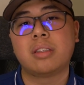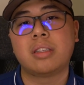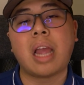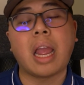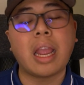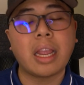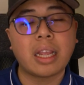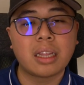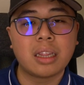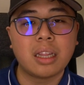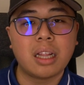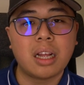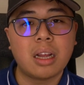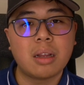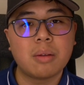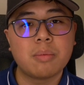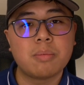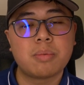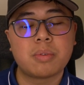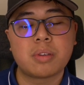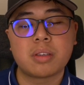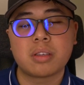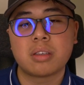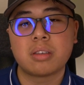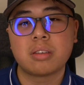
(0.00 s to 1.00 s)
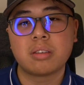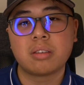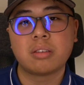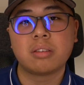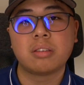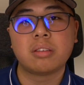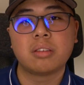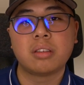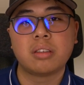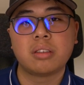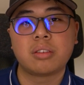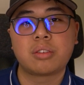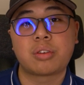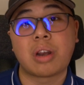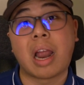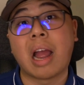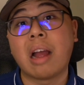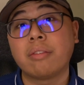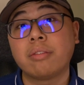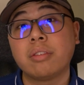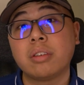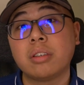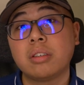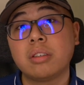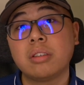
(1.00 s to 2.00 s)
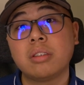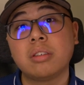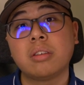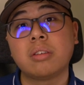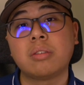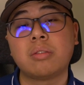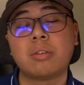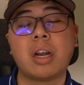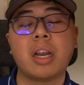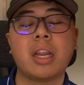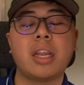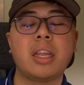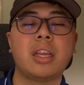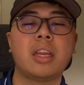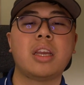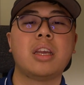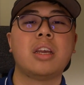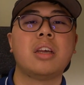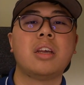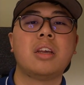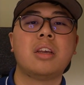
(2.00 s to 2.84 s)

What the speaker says: nightclubs, travel, right?